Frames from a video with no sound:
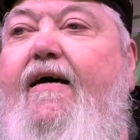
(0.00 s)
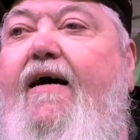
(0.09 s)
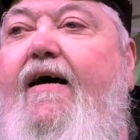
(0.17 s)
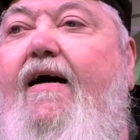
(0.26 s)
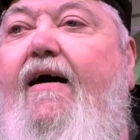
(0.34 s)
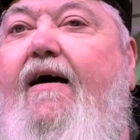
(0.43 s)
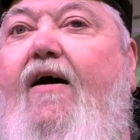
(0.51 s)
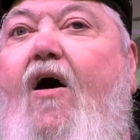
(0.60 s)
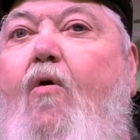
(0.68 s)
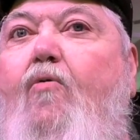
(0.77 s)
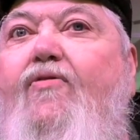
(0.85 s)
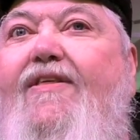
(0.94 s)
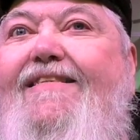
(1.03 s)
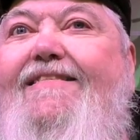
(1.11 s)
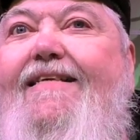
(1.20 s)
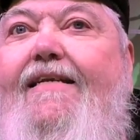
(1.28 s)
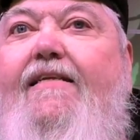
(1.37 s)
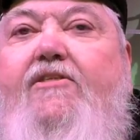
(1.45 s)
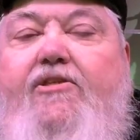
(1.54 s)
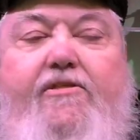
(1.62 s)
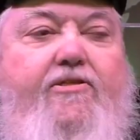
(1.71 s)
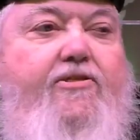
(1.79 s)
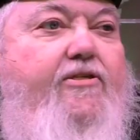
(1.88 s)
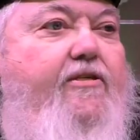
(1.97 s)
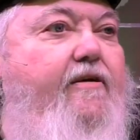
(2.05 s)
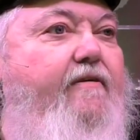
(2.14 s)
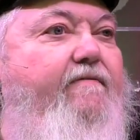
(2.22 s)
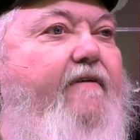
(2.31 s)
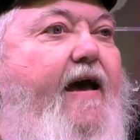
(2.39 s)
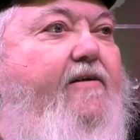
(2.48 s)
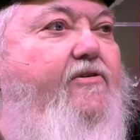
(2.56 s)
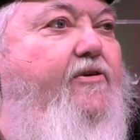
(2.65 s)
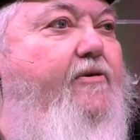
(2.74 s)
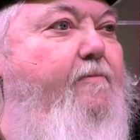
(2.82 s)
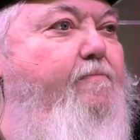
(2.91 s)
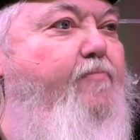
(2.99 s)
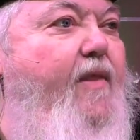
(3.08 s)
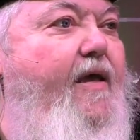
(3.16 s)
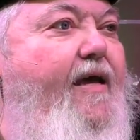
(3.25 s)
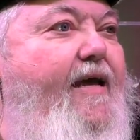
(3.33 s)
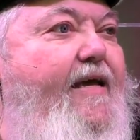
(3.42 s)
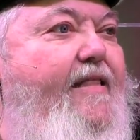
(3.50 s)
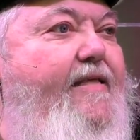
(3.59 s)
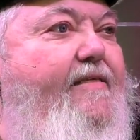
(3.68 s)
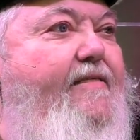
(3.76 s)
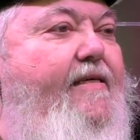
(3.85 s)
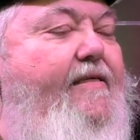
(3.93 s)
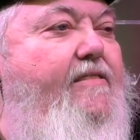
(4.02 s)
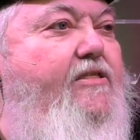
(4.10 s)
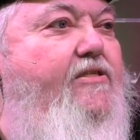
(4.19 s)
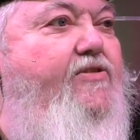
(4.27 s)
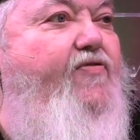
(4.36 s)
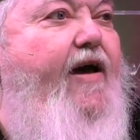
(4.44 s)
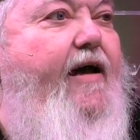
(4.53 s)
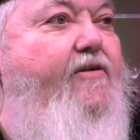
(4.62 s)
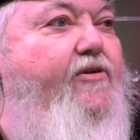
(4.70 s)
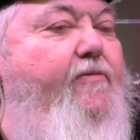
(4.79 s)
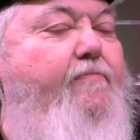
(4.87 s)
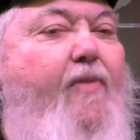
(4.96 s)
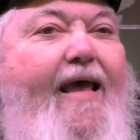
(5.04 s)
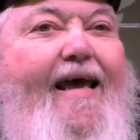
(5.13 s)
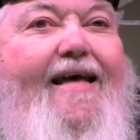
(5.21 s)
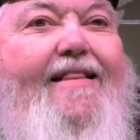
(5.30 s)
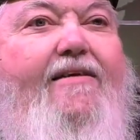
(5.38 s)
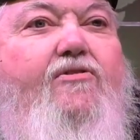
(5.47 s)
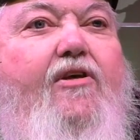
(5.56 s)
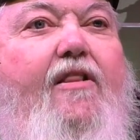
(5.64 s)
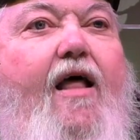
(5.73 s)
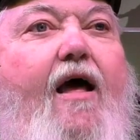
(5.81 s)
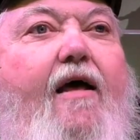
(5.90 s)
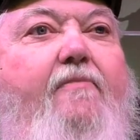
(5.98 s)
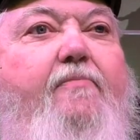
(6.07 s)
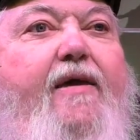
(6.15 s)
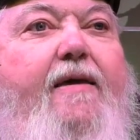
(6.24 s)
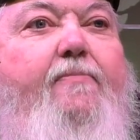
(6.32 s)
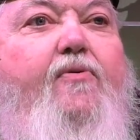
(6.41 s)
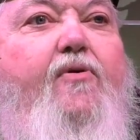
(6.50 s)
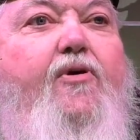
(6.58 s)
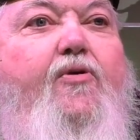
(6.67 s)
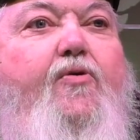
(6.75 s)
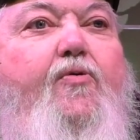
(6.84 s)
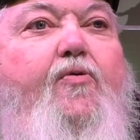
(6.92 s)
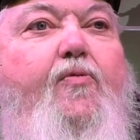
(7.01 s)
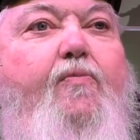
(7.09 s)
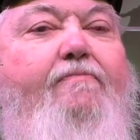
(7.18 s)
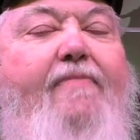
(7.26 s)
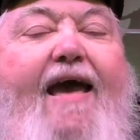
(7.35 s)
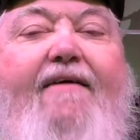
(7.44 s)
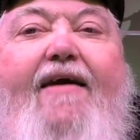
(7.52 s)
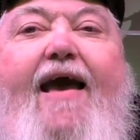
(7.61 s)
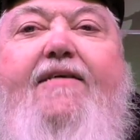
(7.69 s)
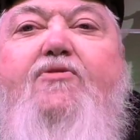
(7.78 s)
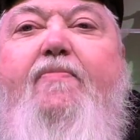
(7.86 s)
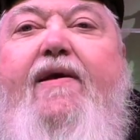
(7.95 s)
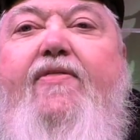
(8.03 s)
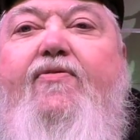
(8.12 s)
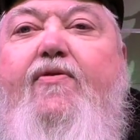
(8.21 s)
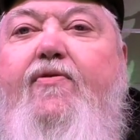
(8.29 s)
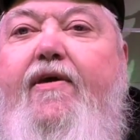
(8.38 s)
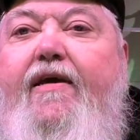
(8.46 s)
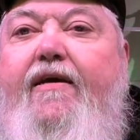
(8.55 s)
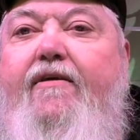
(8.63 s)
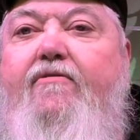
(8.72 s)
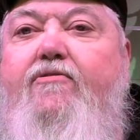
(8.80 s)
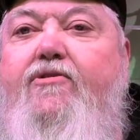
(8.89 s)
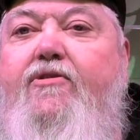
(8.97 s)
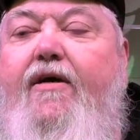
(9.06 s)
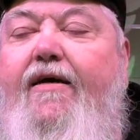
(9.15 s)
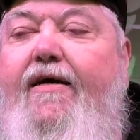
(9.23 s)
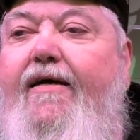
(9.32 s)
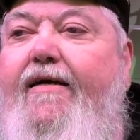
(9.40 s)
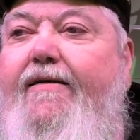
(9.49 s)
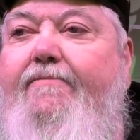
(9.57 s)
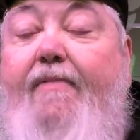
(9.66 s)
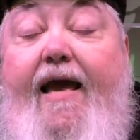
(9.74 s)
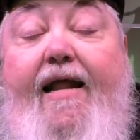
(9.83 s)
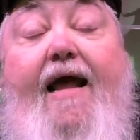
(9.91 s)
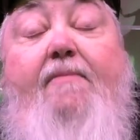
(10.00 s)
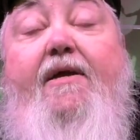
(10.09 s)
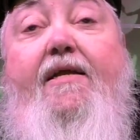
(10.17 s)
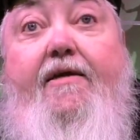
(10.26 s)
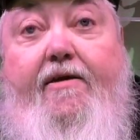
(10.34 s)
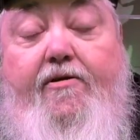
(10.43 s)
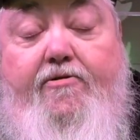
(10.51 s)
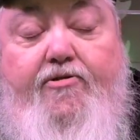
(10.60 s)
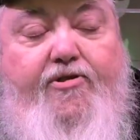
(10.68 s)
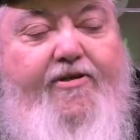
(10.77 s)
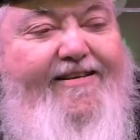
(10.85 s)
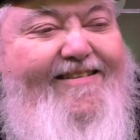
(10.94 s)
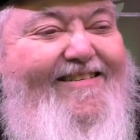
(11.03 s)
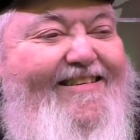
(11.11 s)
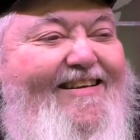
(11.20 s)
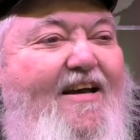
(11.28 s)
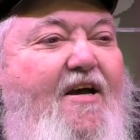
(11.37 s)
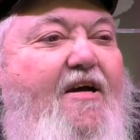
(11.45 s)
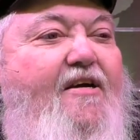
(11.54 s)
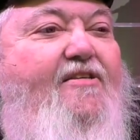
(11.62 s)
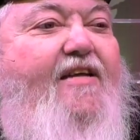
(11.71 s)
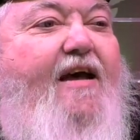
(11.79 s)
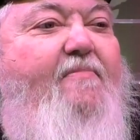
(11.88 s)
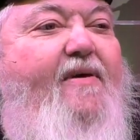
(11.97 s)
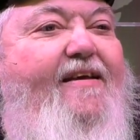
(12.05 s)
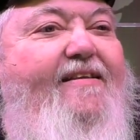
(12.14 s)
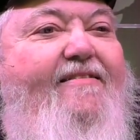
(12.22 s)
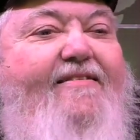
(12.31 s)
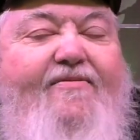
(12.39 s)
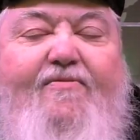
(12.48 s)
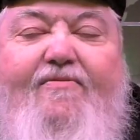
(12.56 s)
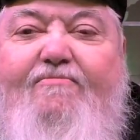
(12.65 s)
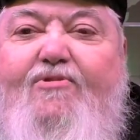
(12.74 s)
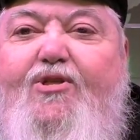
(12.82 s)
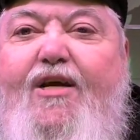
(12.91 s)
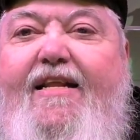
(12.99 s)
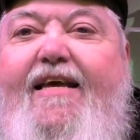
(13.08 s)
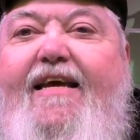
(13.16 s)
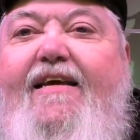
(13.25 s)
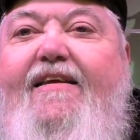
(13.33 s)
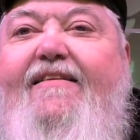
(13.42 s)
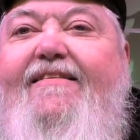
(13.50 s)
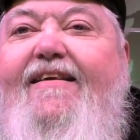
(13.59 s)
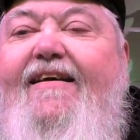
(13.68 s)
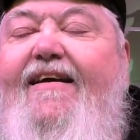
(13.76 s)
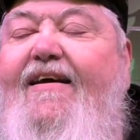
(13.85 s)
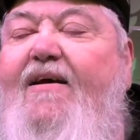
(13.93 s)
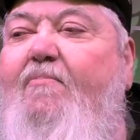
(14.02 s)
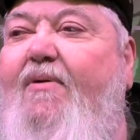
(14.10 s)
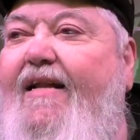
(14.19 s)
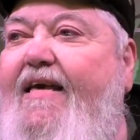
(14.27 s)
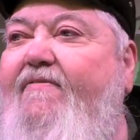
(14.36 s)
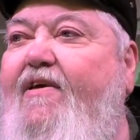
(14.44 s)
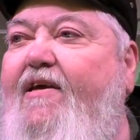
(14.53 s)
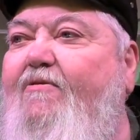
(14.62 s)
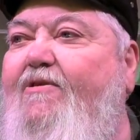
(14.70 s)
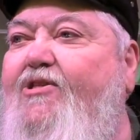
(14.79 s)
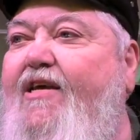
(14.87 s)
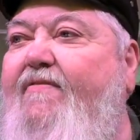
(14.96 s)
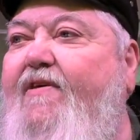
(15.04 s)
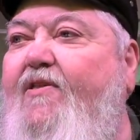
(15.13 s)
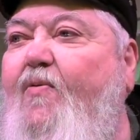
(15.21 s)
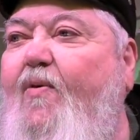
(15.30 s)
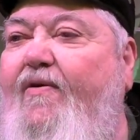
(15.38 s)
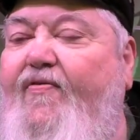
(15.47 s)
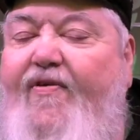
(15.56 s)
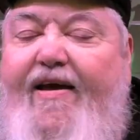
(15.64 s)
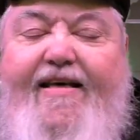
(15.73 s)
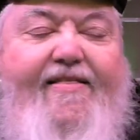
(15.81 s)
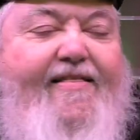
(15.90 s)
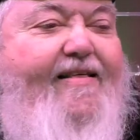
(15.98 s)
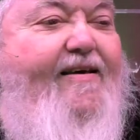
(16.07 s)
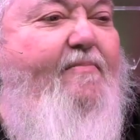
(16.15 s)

uh, on the diligence factor. The diligence factor. There's a lot of people who have asked me through the years, and I mean years, because I've been studying and believing and receiving the word of faith uh,